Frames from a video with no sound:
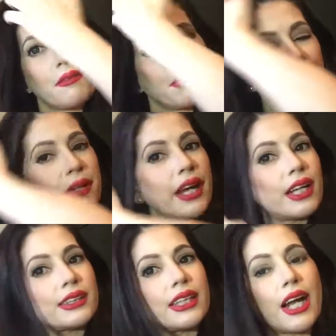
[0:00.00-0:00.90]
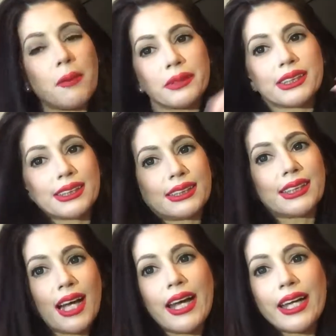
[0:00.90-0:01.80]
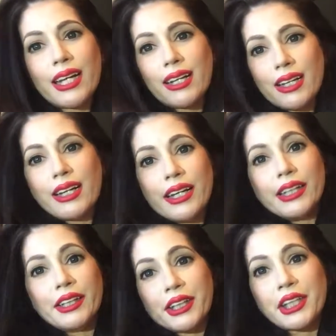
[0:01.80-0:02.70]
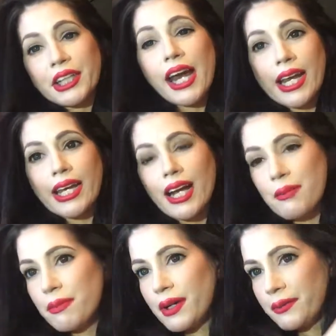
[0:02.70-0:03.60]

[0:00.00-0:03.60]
flip the hair to the opposite side, shake it up,